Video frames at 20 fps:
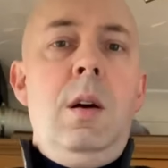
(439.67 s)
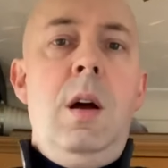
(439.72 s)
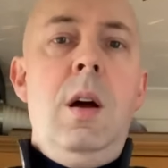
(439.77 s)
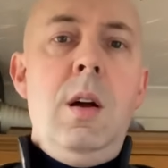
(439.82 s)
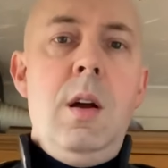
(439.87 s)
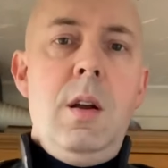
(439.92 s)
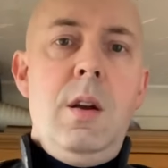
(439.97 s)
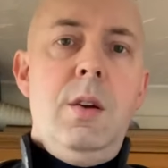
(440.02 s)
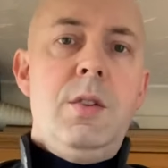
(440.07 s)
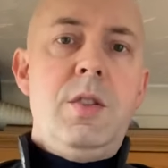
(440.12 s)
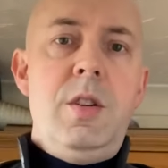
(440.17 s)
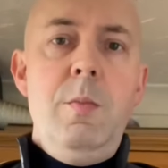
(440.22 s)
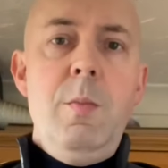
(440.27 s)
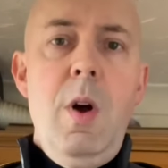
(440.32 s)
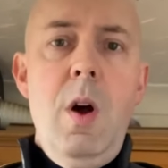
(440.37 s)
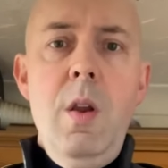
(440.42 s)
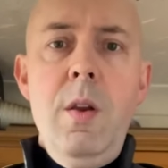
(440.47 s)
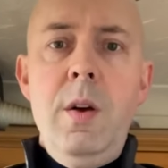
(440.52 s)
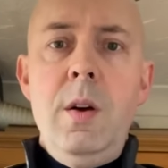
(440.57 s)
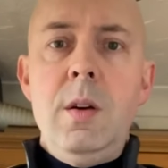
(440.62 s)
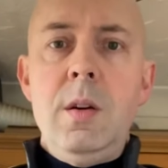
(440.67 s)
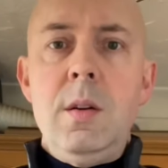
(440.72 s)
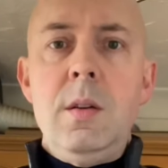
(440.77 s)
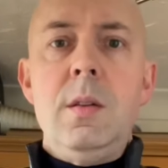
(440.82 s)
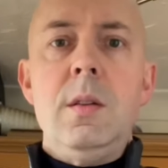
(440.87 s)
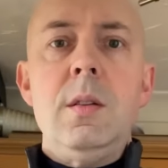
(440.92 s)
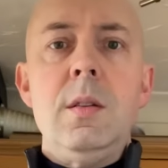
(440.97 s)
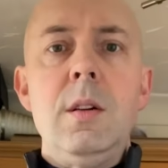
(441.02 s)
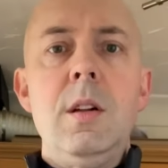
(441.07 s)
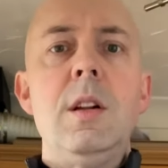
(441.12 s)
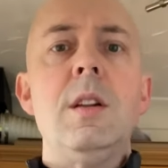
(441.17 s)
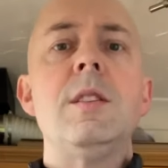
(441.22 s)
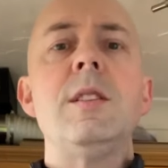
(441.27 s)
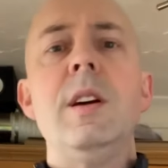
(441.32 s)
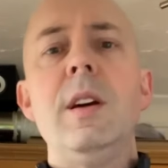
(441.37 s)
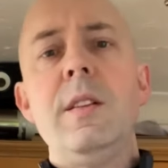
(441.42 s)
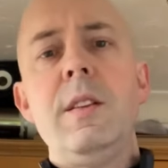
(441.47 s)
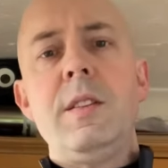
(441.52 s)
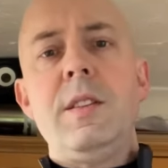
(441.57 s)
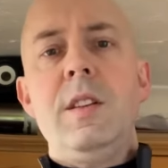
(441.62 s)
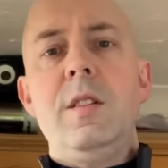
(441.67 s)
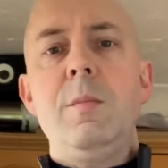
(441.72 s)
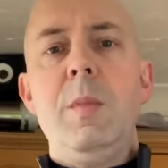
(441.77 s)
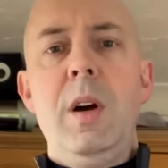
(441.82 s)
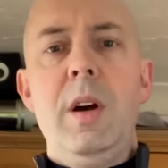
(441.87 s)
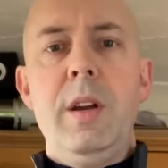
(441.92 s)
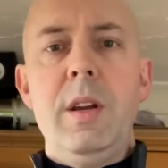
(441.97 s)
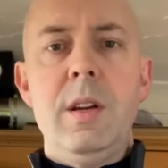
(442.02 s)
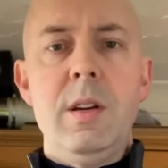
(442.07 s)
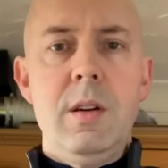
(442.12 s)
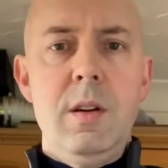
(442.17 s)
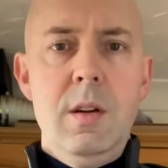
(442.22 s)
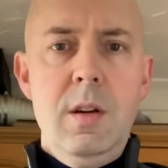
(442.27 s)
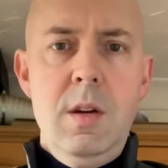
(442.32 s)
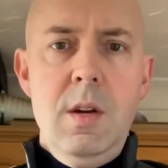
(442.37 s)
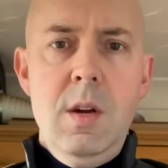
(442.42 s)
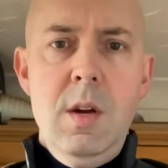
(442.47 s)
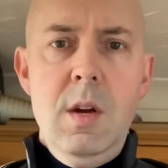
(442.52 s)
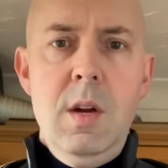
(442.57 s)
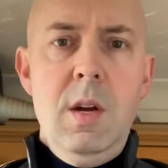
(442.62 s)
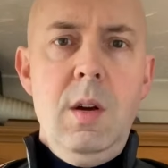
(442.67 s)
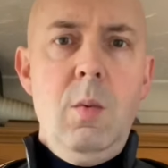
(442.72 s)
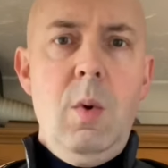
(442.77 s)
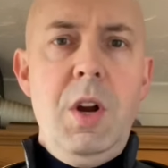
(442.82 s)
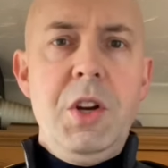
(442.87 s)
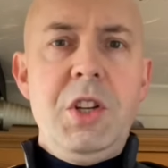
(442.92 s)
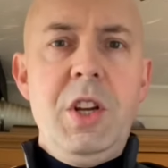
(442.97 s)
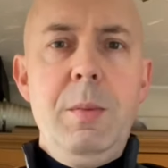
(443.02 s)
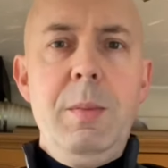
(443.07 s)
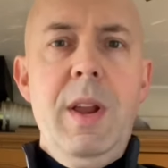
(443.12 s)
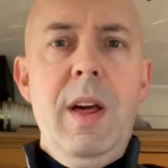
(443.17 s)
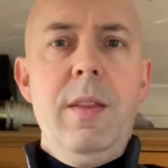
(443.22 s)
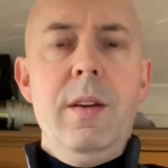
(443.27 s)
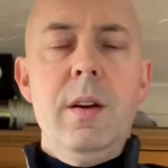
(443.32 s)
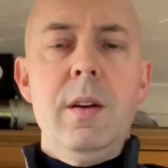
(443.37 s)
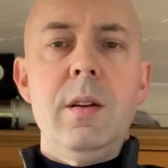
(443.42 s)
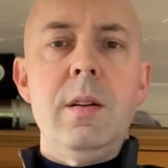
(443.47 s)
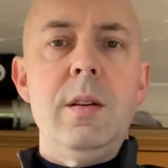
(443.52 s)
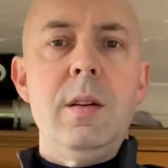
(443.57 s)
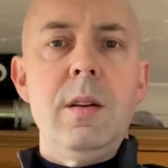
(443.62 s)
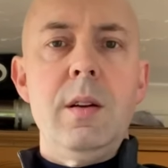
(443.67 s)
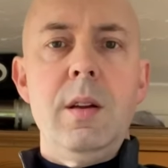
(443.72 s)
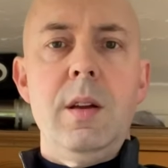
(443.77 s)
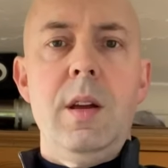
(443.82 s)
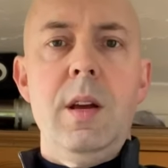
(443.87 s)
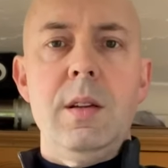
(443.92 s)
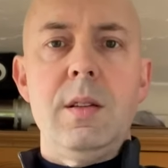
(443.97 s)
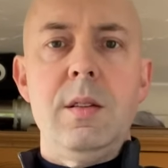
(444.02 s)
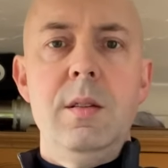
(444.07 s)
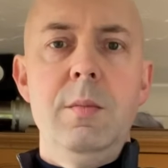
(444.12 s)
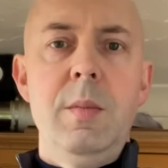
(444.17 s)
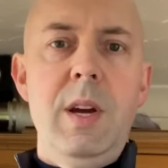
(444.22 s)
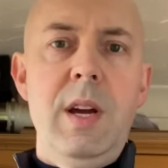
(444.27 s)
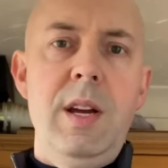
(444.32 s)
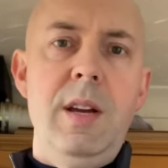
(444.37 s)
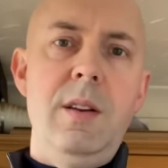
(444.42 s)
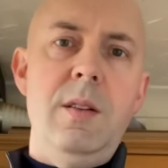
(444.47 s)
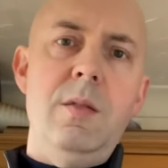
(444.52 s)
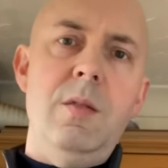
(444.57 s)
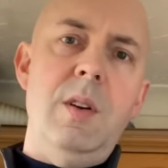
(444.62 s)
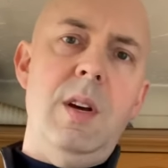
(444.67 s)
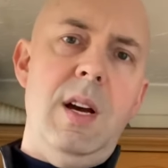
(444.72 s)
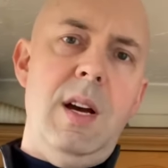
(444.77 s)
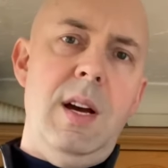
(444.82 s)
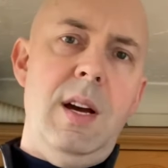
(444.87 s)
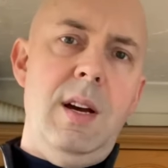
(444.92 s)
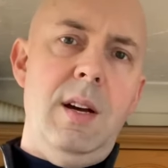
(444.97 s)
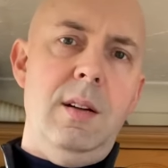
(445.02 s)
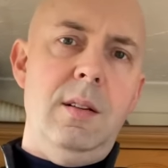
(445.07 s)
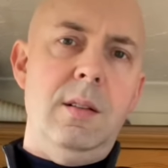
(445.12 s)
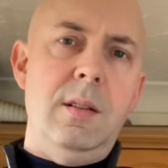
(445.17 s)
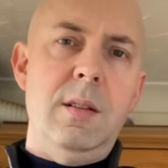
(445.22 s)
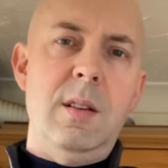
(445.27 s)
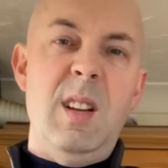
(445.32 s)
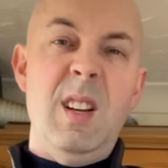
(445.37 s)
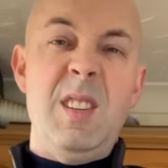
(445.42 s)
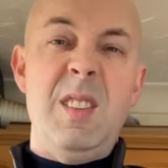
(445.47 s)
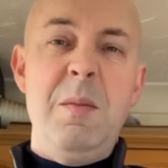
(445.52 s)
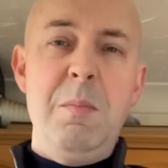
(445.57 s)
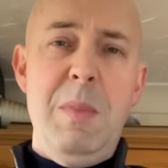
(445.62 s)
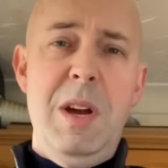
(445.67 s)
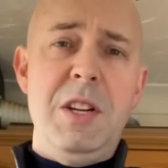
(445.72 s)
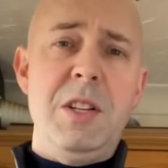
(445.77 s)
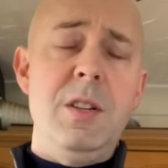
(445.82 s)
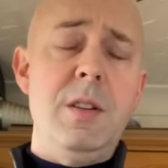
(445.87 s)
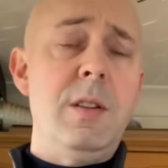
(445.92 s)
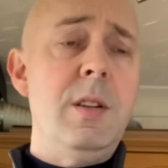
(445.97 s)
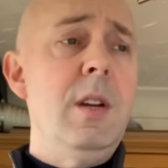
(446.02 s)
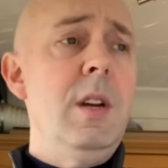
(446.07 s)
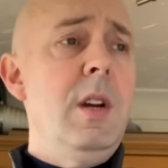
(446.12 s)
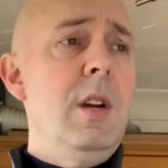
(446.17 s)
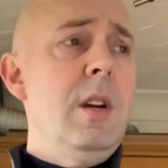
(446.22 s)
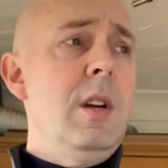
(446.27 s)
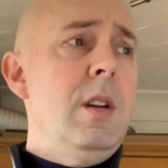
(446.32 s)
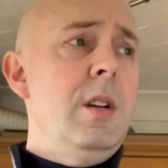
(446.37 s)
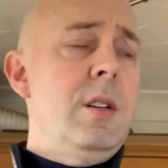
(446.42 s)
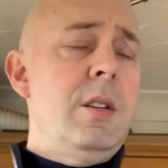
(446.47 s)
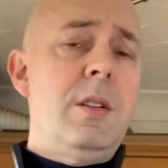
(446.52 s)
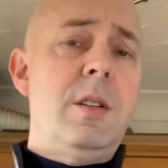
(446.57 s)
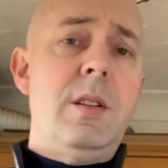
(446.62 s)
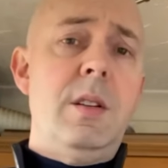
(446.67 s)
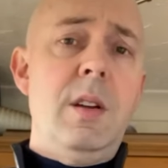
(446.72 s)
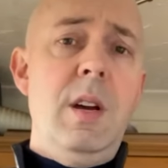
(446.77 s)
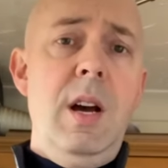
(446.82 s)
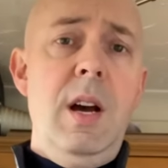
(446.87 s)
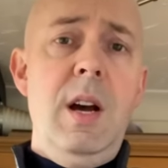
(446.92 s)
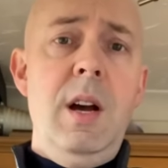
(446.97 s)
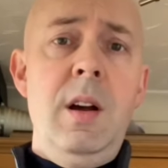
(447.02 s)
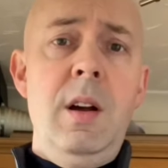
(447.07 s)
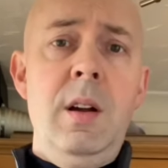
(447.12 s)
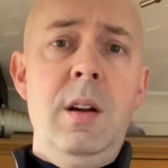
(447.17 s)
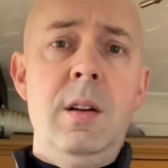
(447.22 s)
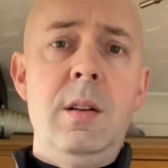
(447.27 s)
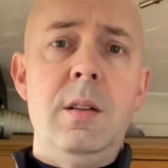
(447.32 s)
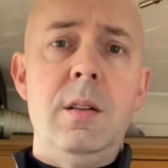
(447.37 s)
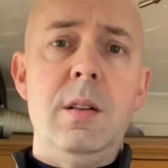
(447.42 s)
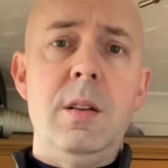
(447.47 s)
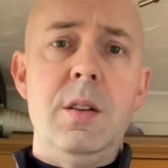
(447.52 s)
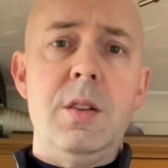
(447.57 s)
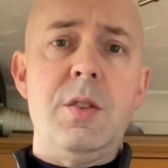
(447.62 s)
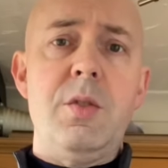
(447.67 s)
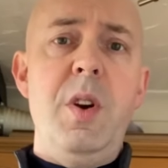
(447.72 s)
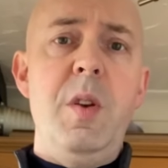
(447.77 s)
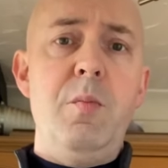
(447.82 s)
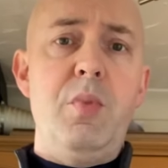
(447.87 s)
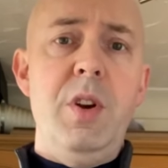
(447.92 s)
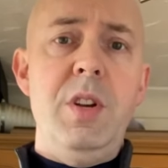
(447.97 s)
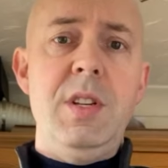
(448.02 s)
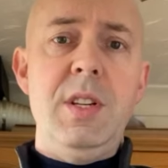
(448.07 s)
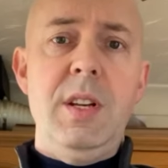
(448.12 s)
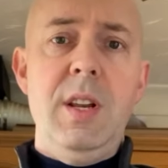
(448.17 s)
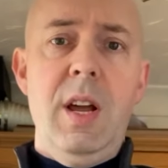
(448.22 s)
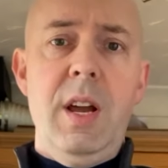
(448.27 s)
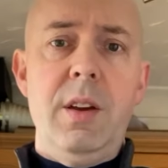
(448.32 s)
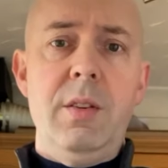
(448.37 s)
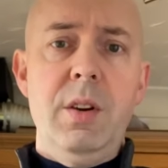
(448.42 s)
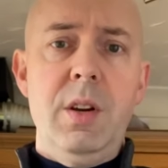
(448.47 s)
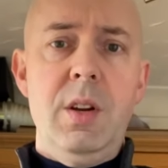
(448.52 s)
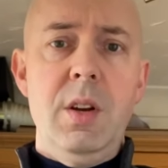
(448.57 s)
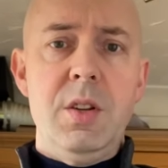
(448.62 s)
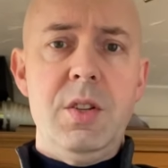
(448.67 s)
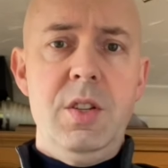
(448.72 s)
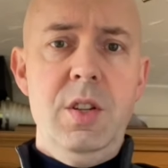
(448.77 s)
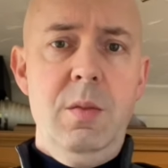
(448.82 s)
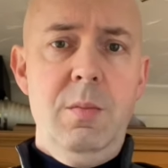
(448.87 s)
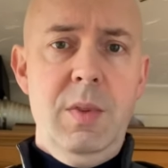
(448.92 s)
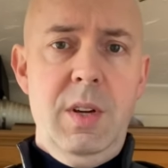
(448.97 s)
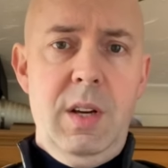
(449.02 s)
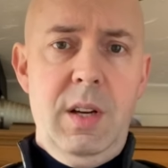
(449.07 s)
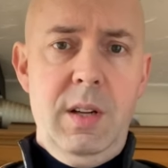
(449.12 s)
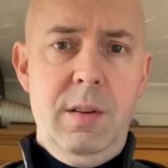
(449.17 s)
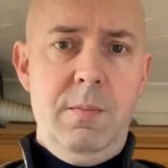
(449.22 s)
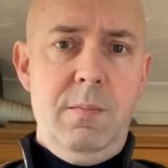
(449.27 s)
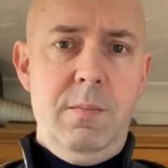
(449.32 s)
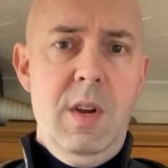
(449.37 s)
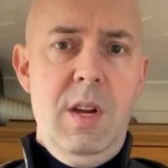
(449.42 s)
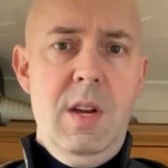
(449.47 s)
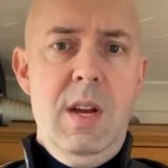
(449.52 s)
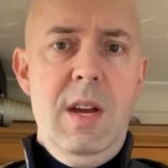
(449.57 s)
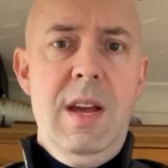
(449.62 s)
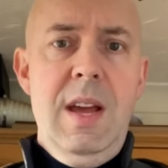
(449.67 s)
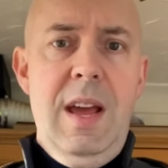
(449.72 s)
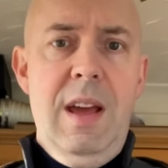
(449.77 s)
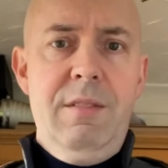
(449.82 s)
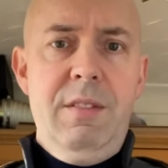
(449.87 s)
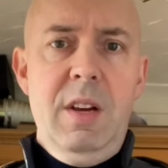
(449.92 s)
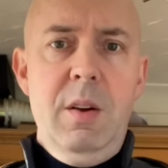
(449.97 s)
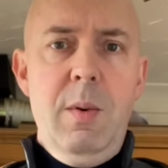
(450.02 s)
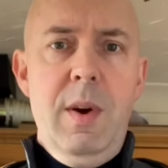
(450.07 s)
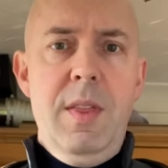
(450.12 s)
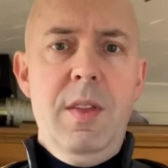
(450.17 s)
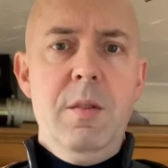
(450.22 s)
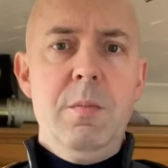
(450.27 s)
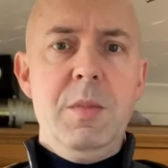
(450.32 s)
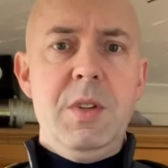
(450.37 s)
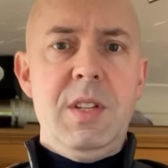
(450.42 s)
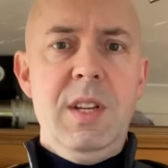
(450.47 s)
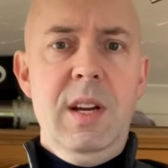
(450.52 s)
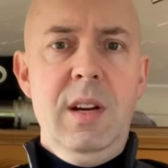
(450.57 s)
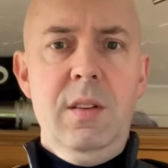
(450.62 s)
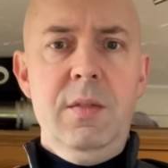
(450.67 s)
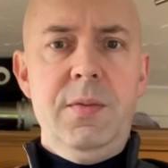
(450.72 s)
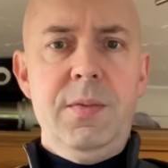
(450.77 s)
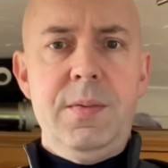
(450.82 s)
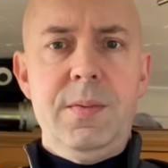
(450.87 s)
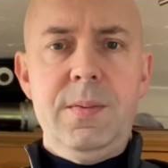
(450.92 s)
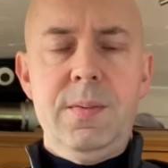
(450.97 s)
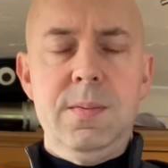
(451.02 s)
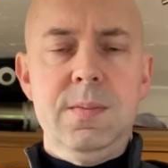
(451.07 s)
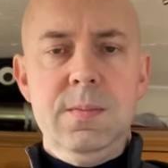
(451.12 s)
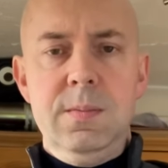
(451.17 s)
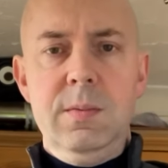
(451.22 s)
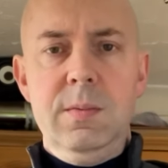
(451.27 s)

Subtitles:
costume on. So this is my white sheep leather, custom made, custom measured, screen printed lycra costume that I heavily weathered myself.